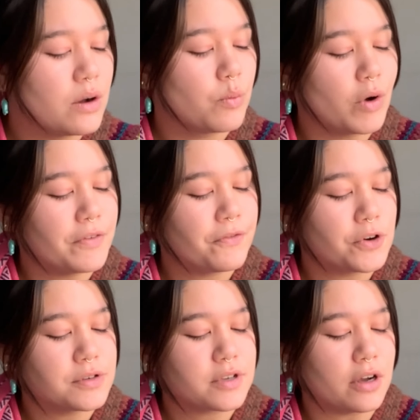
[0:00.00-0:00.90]
What
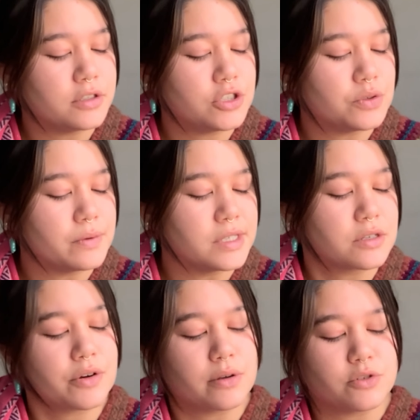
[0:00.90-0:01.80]
first got you
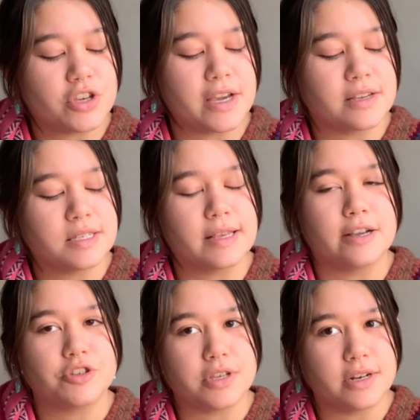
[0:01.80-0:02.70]
into crochet
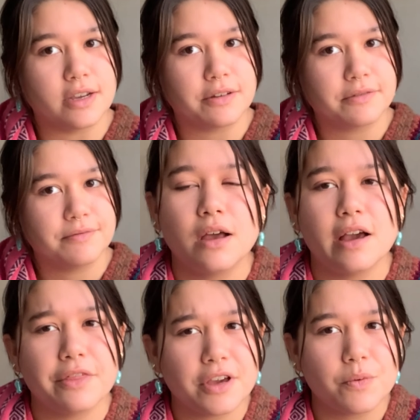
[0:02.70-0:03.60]
slash knitting?
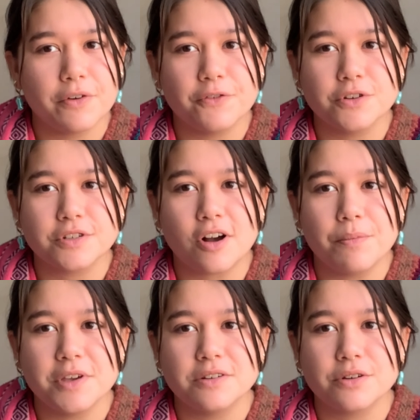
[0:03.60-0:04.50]
I think what first
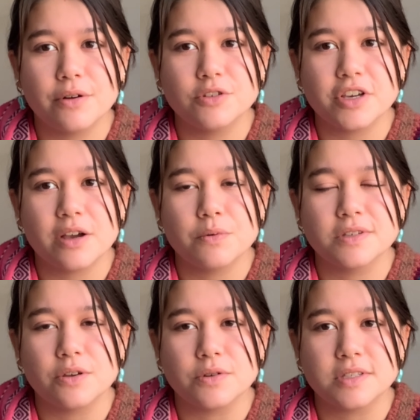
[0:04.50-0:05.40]
got me into crochet
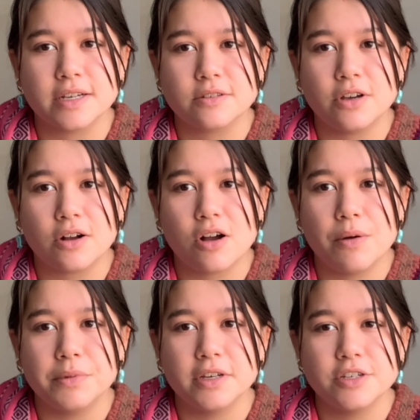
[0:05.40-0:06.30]
was those TikTok
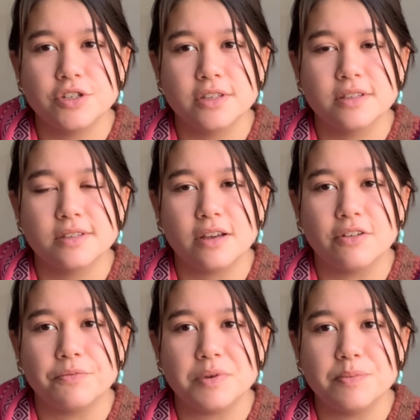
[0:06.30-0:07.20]
compilations
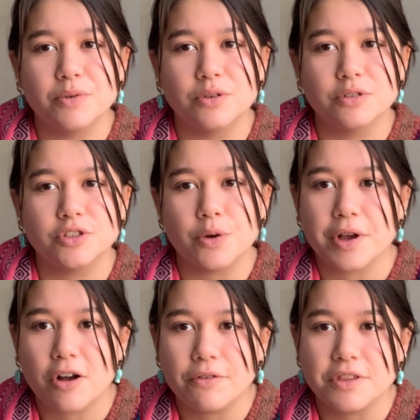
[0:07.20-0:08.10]
of people
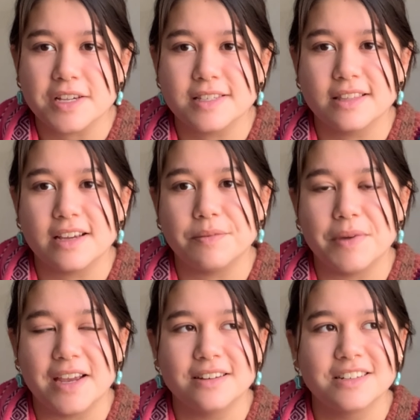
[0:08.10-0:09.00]
showing off things that they'd
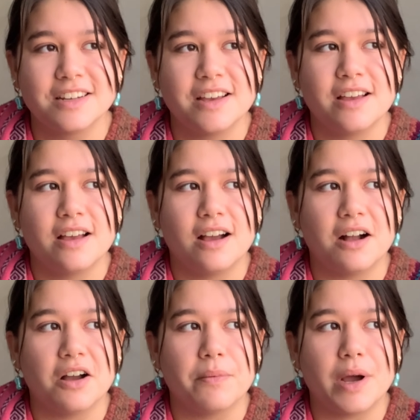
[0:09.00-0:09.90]
made.
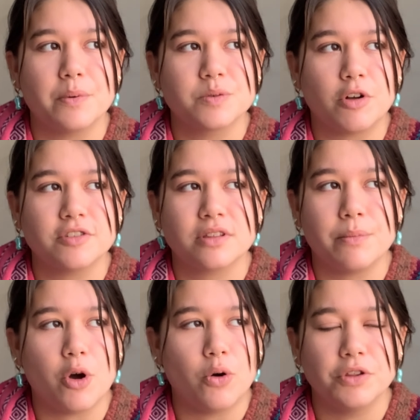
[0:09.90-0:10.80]
Uh, I was watching
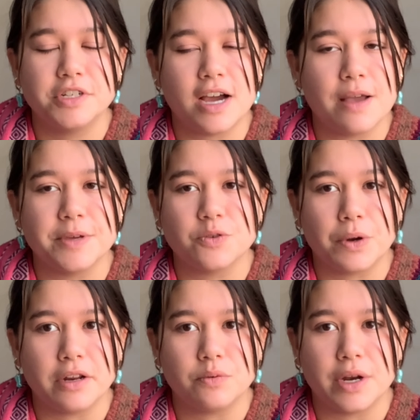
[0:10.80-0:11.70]
them all the time in
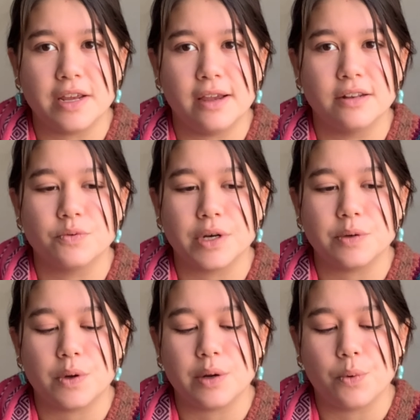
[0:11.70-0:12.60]
2020 and
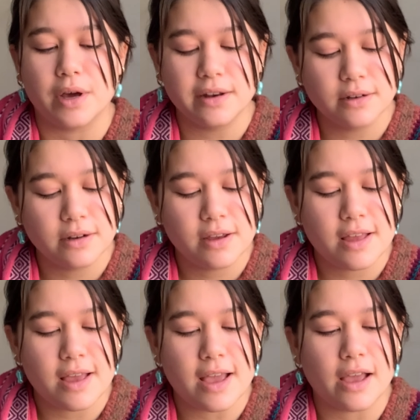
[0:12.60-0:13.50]
2021,
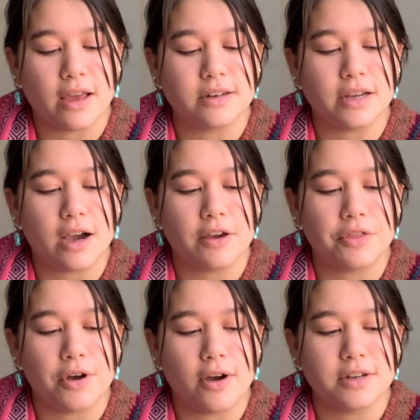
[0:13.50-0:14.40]
and I
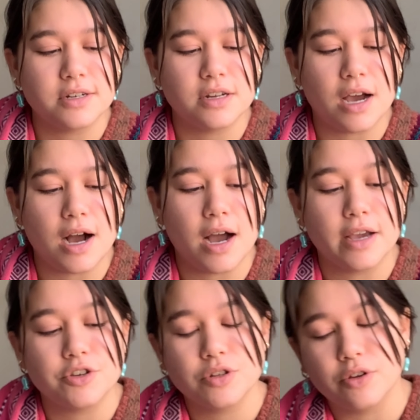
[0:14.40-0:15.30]
thought
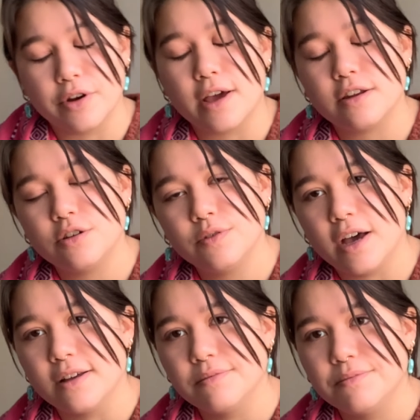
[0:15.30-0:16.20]
I should learn how to do
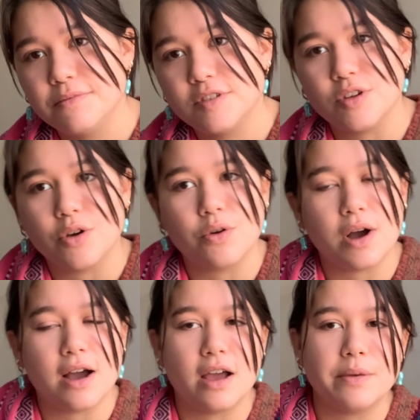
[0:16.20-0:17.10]
that. So
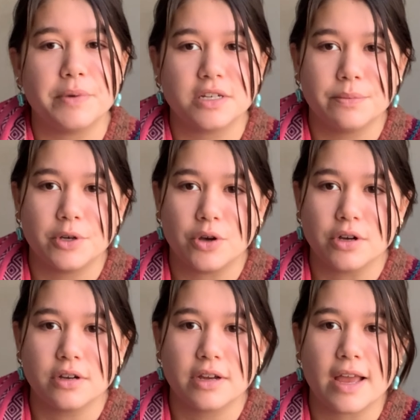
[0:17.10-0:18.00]
I picked up a
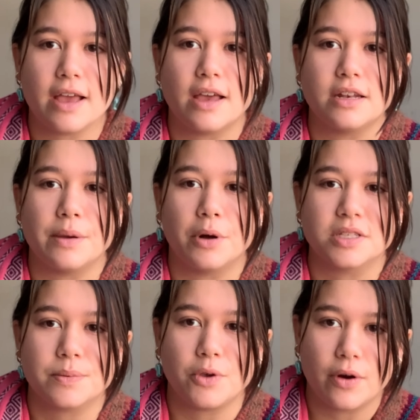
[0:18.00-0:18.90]
hook and I
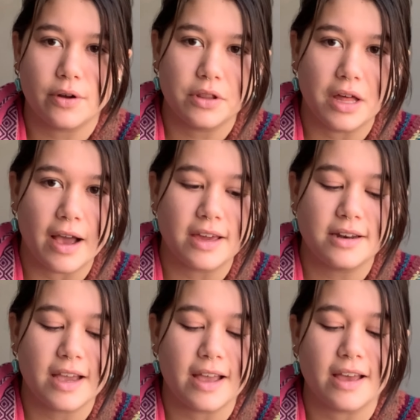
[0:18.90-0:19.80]
bought some yarn
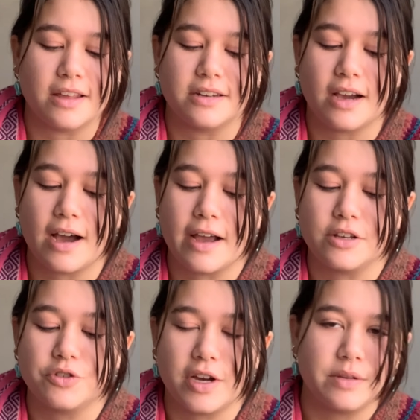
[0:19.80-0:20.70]
online and I
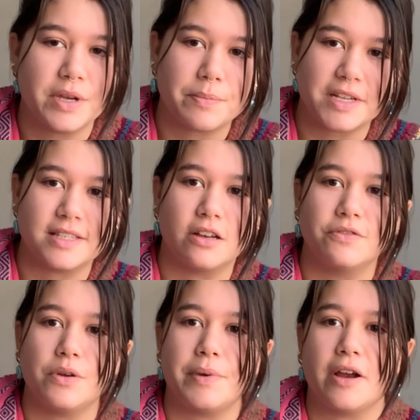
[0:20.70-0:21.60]
tried to make
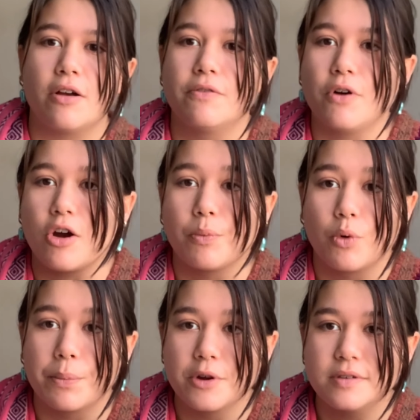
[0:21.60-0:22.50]
myself a pair of arm
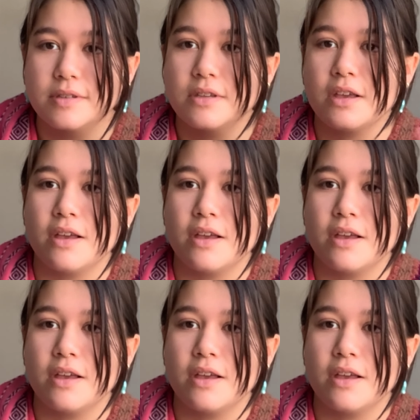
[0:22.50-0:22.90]
warmers